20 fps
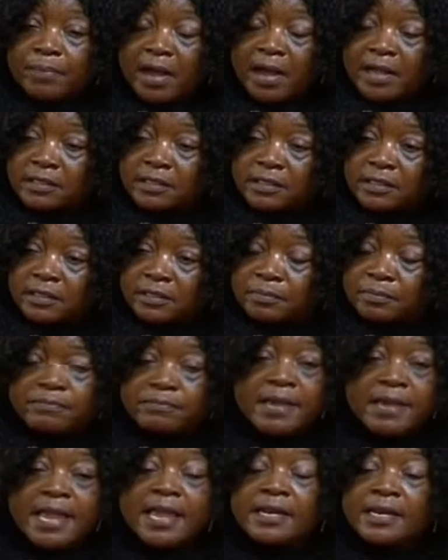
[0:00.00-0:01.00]
past.
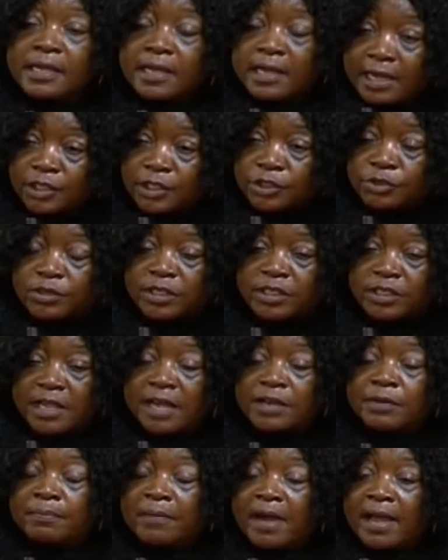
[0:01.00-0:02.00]
Many countries
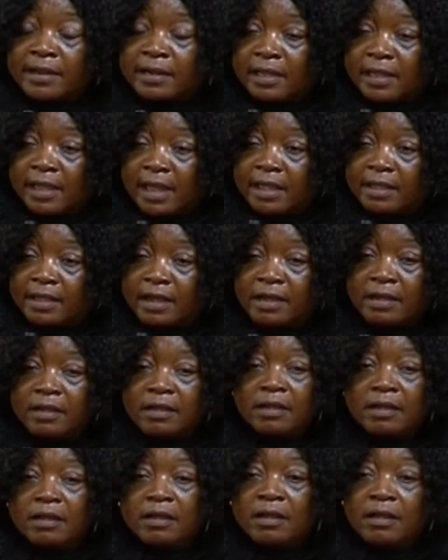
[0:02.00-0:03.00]
admired Kenya,
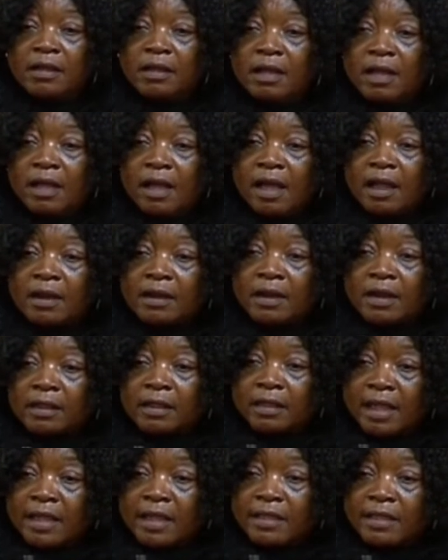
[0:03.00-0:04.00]
and
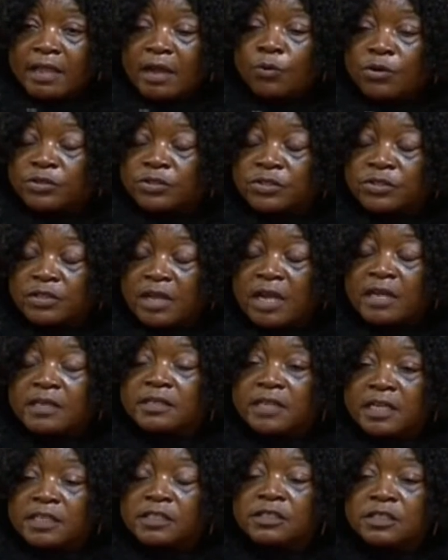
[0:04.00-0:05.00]
Kenya was a
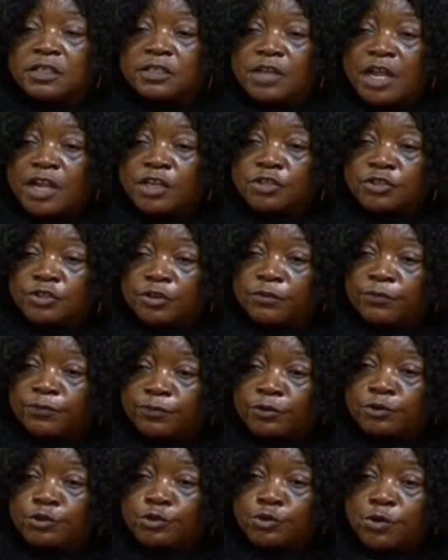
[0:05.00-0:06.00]
destination
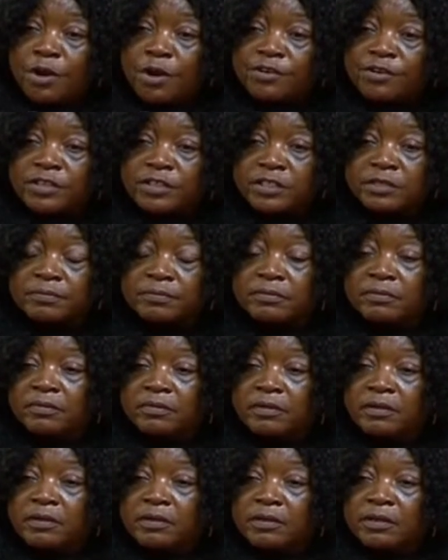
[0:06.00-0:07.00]
for tourism.
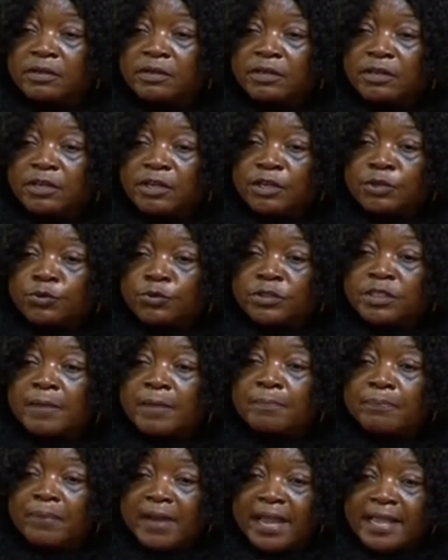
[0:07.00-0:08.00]
It was
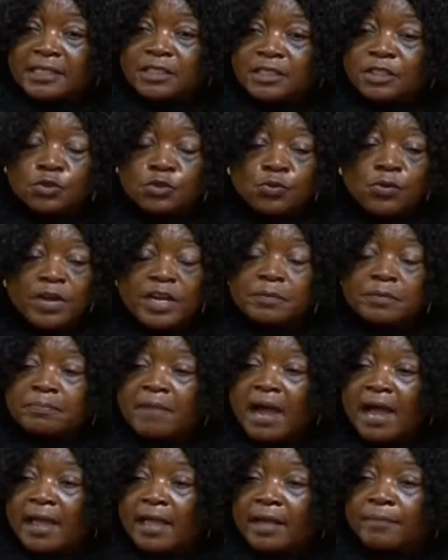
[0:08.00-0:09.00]
a place to
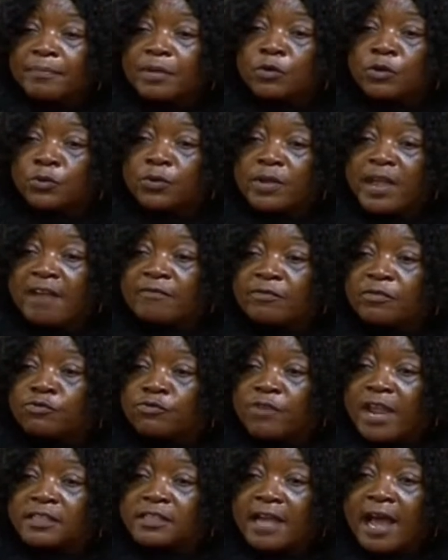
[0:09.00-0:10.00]
admire because we have
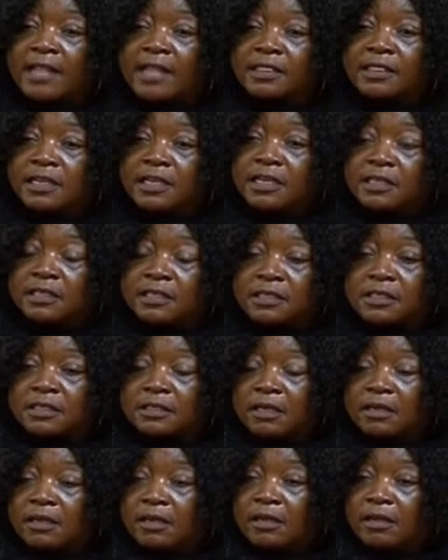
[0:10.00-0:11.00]
great
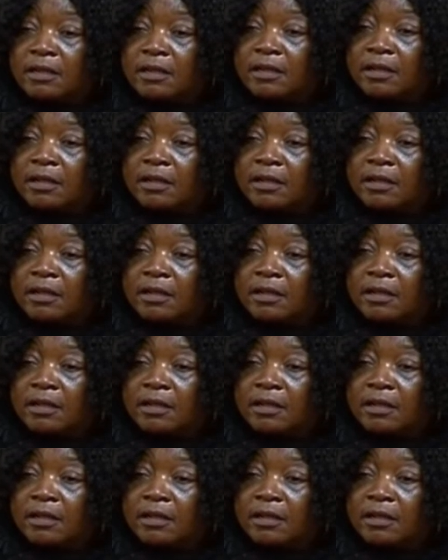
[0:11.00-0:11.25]
athletes.